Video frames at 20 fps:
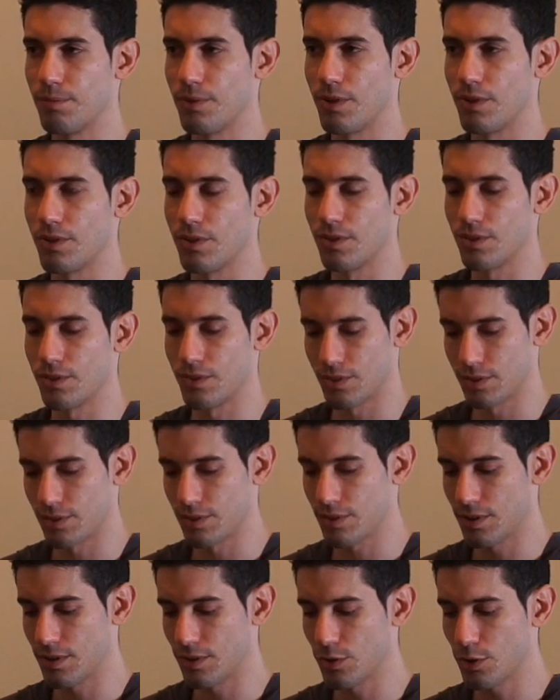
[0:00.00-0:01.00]
on,
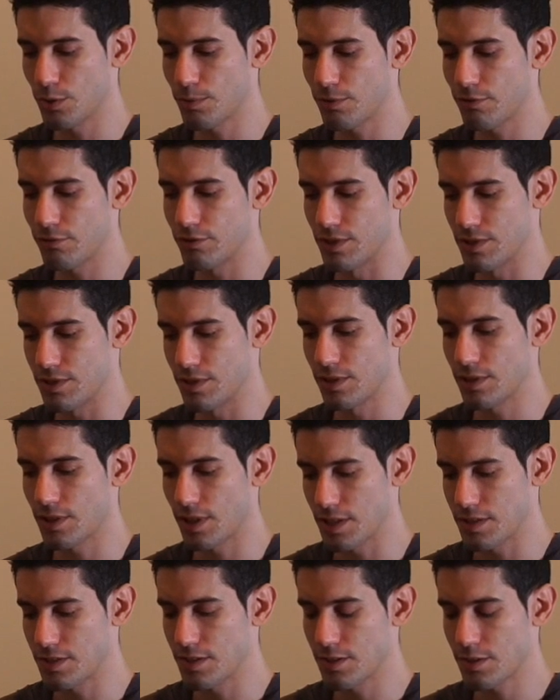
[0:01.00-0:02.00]
on top of
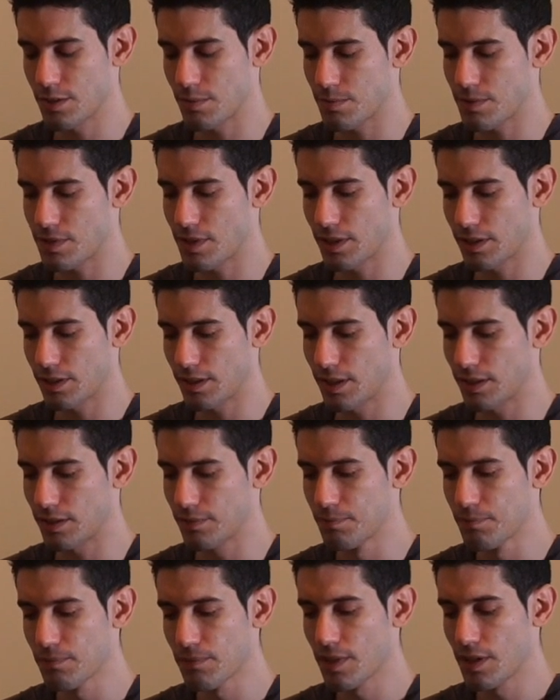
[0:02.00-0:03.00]
decentralized systems like that,